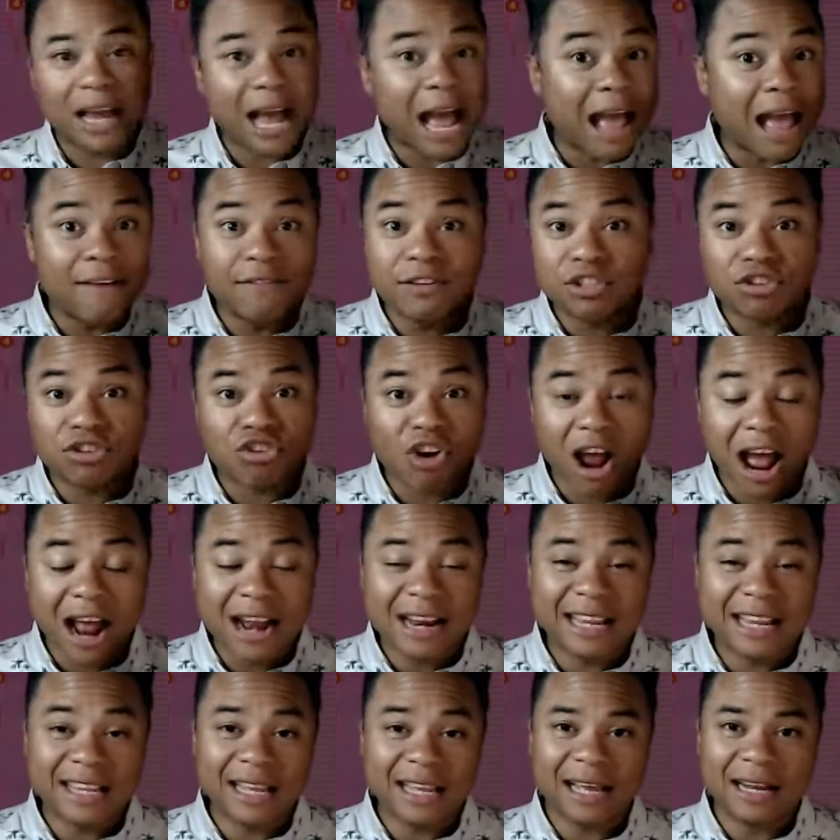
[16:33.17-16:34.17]
I haven't tried
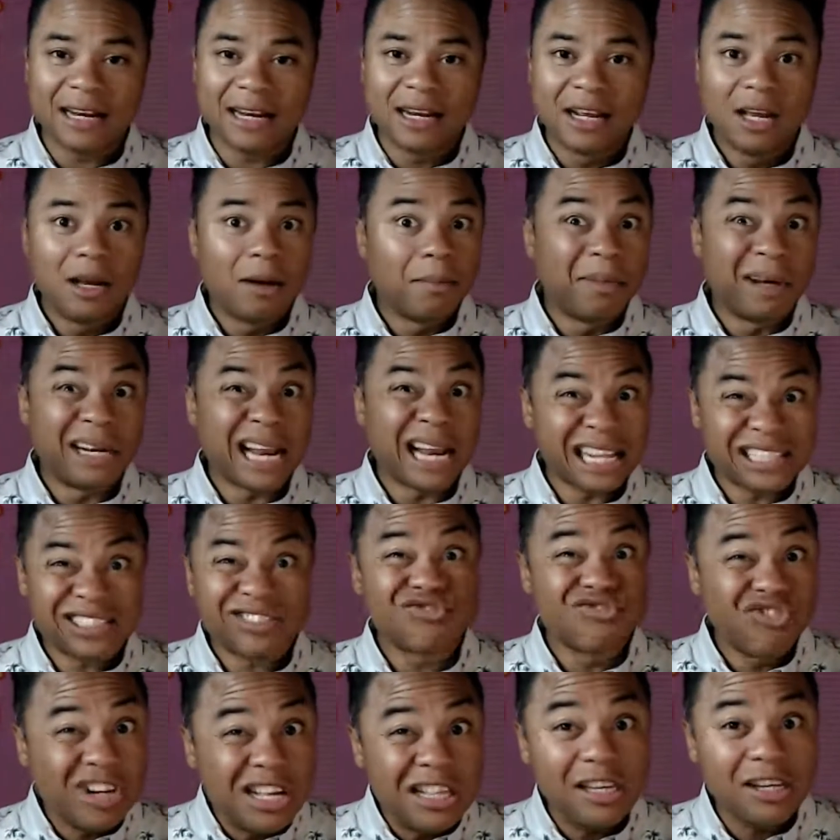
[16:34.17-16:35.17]
it yet, but that's
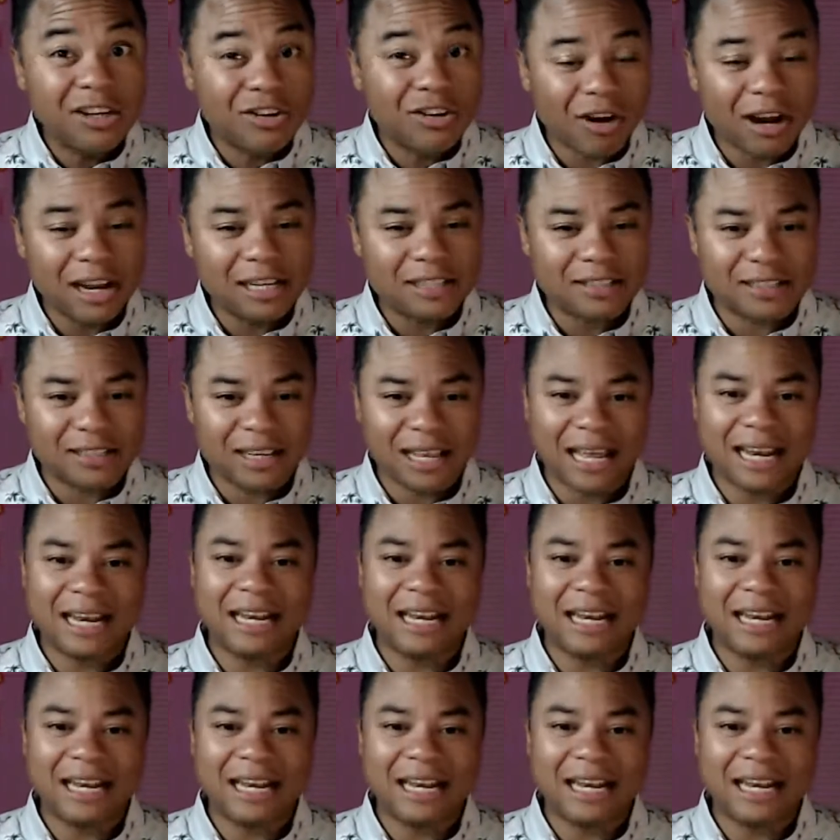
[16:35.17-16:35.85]
really crazy.